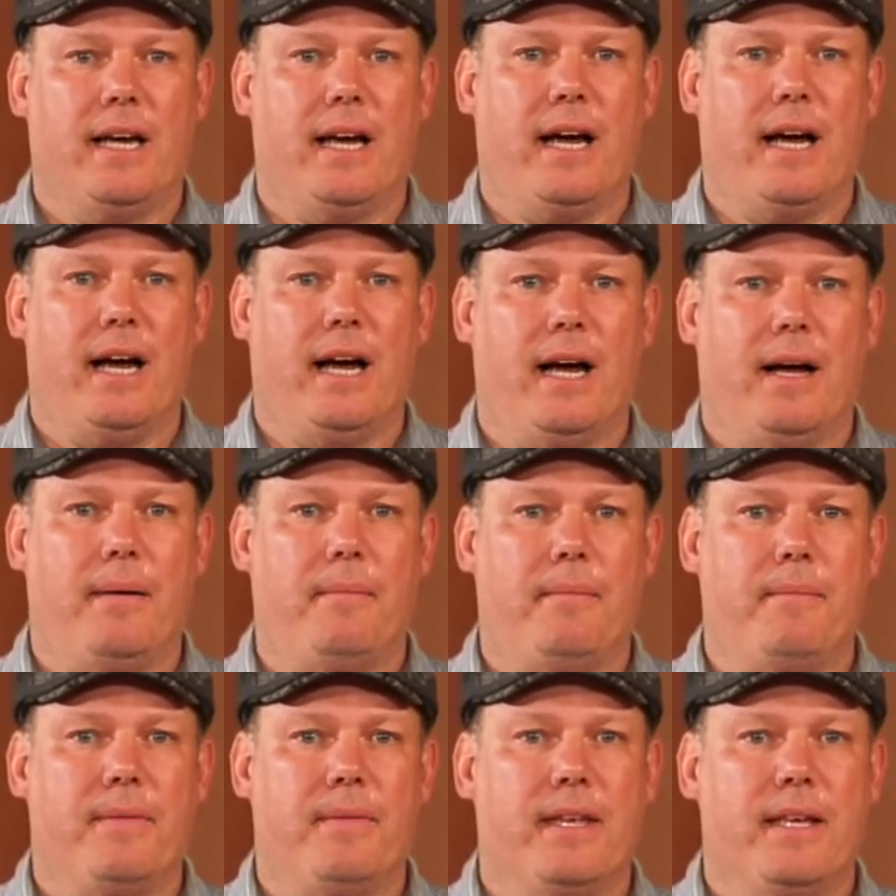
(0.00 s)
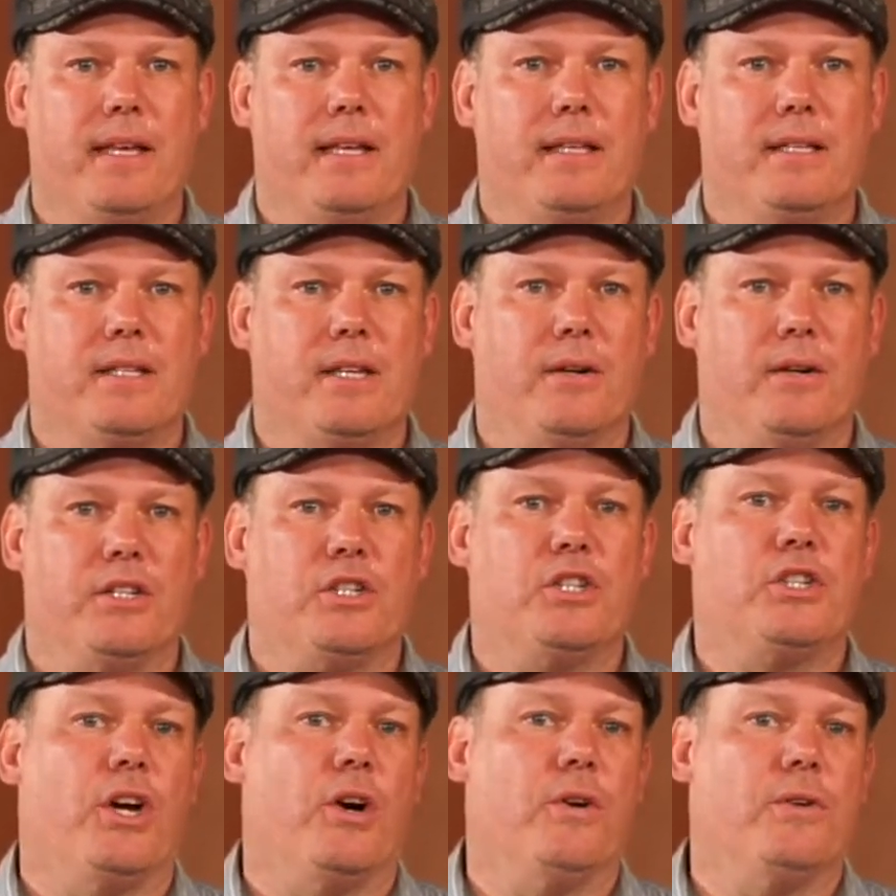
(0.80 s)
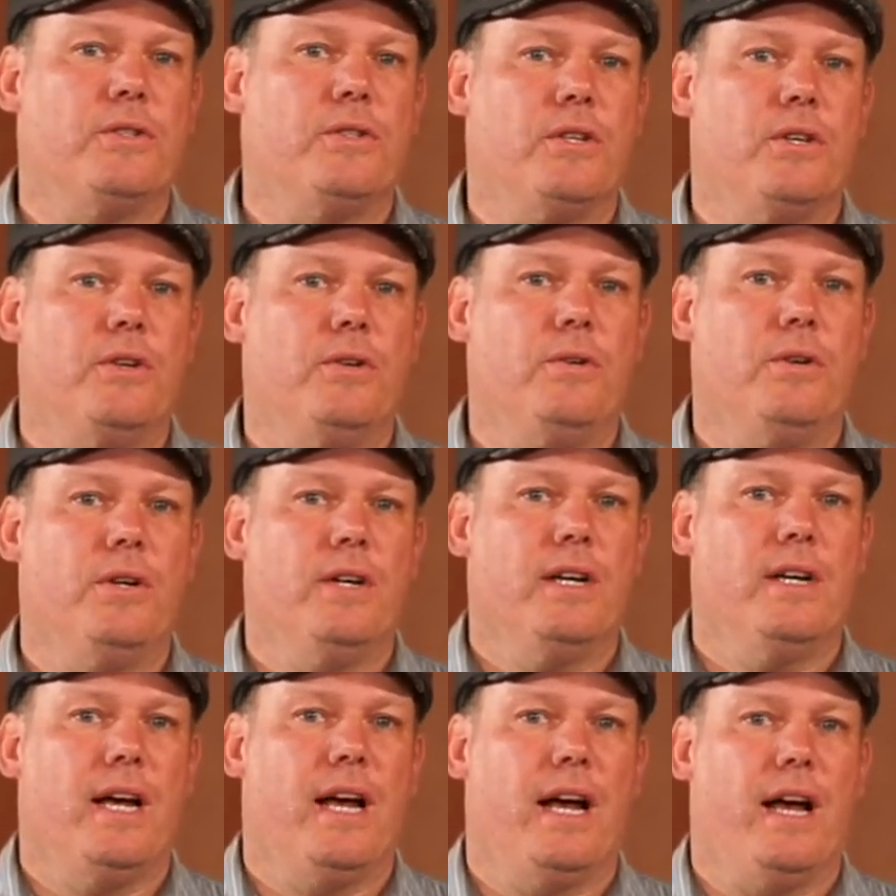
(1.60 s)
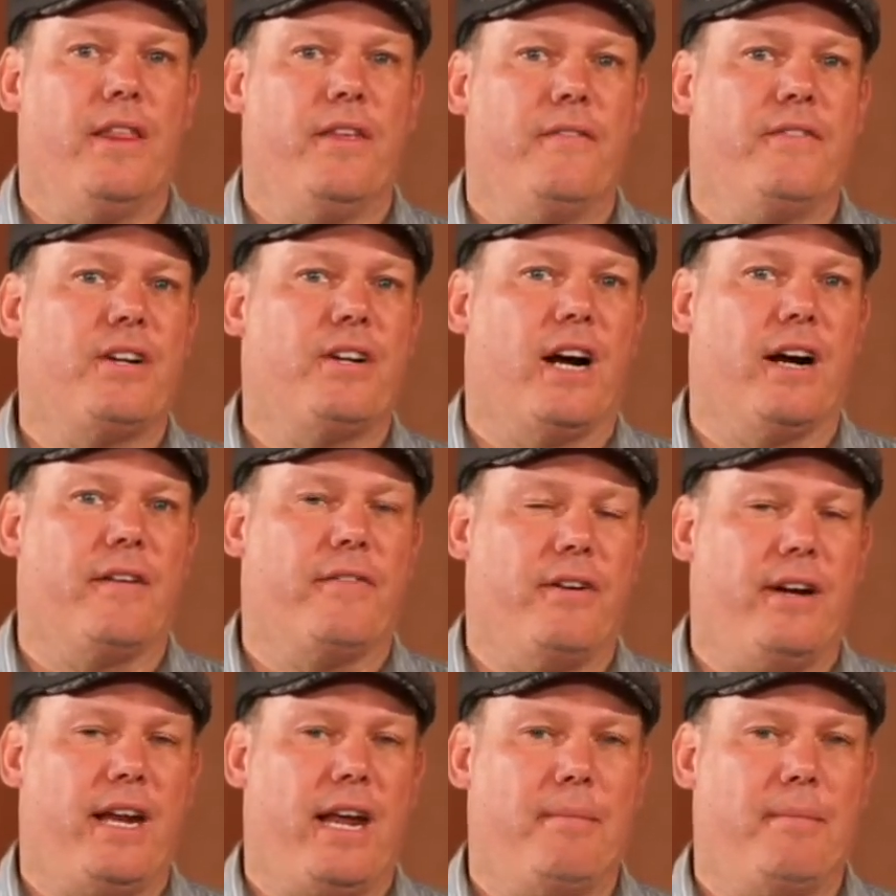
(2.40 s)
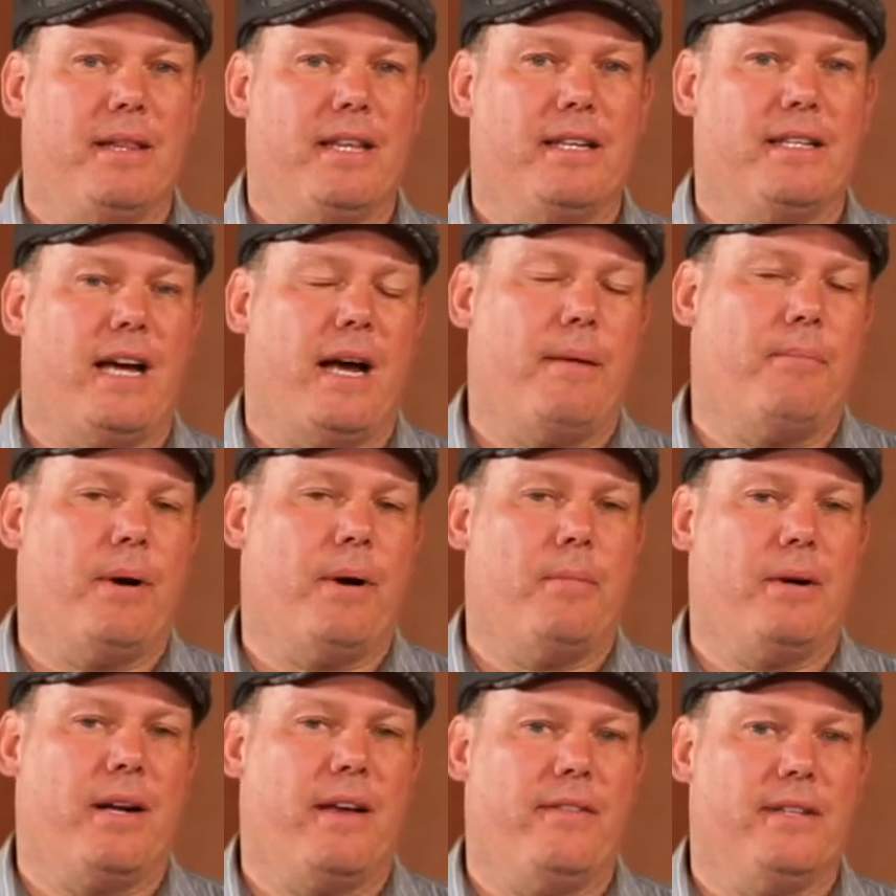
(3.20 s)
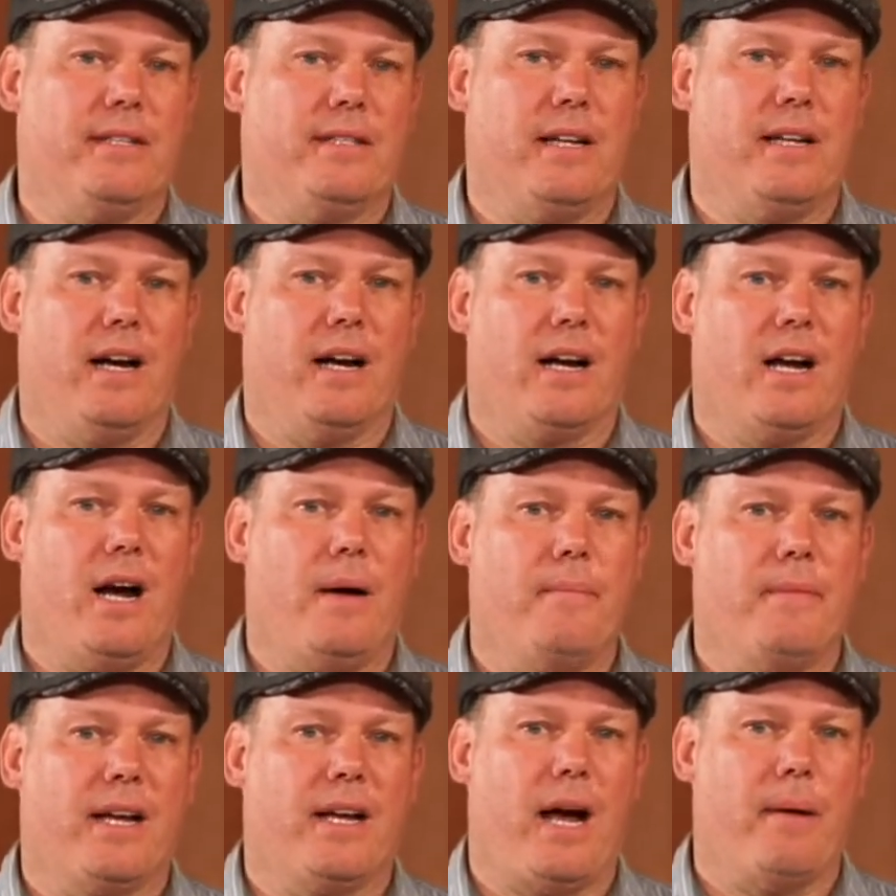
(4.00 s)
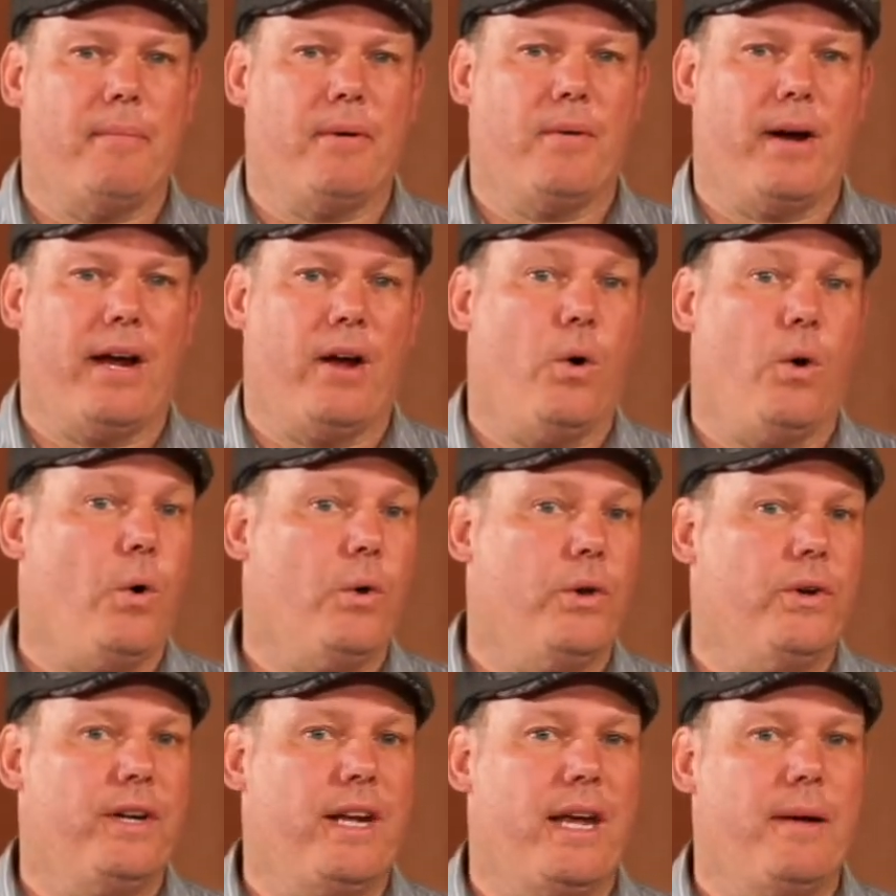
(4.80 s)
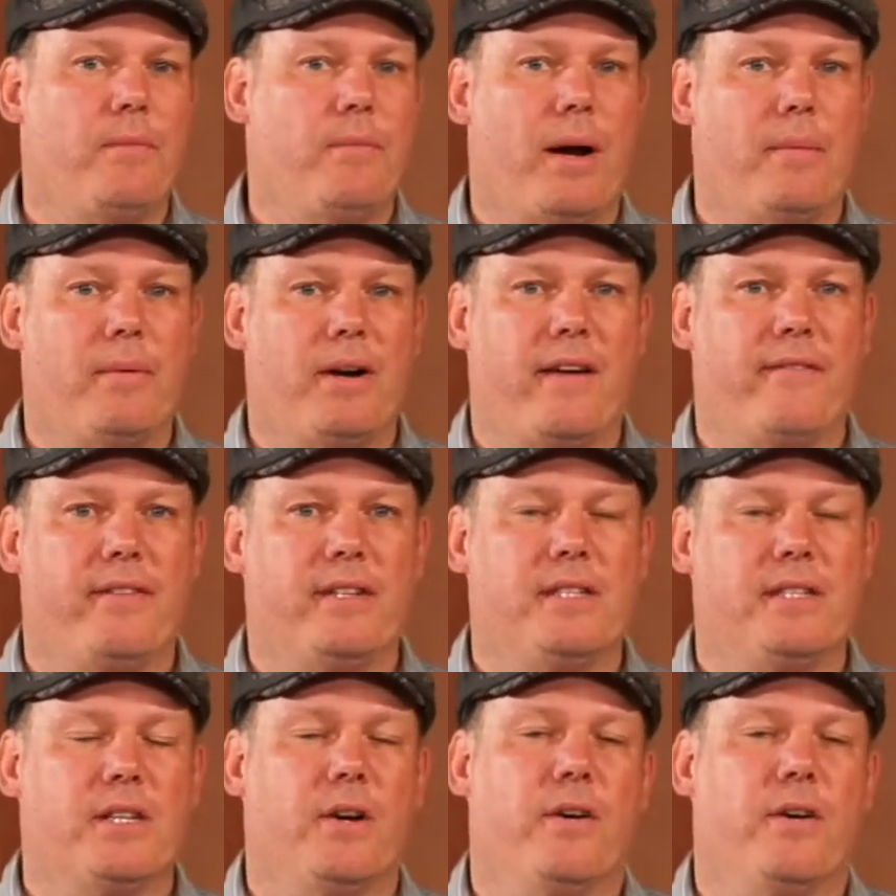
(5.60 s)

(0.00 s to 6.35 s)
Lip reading: So it shows you the photographer name at the top, robertevans.com, the copyright holder name, Robert Evans.